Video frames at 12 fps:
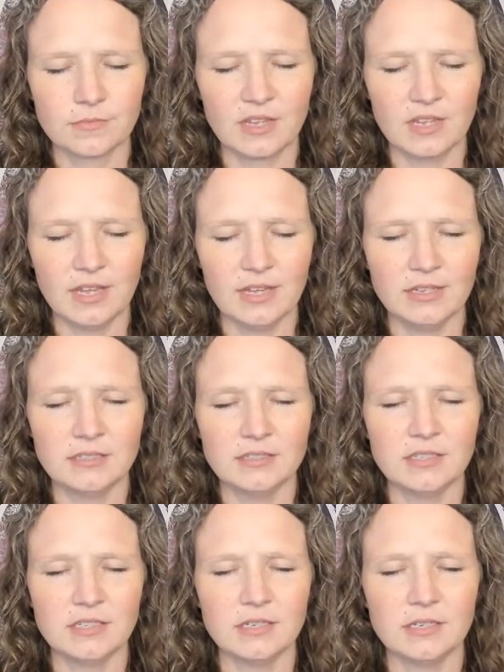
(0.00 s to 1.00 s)
And
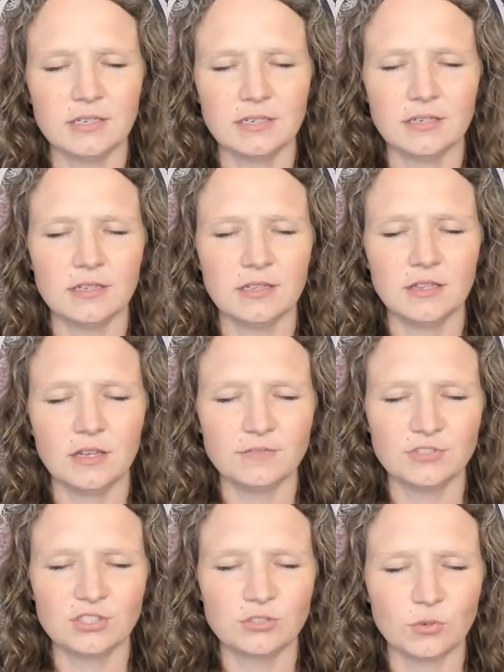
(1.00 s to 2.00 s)
he loves
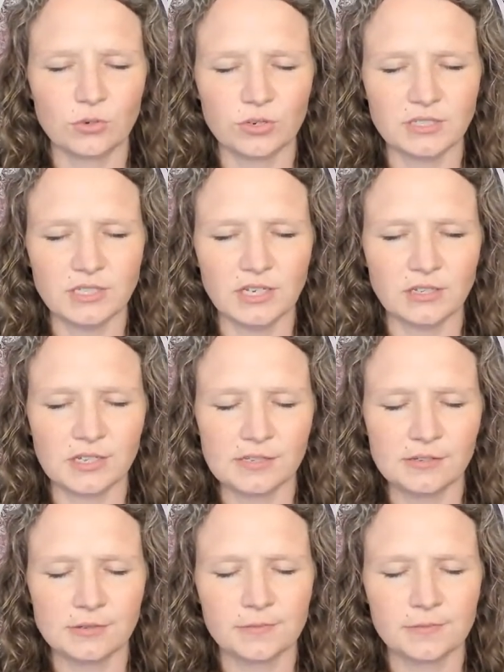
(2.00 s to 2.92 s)
storytelling.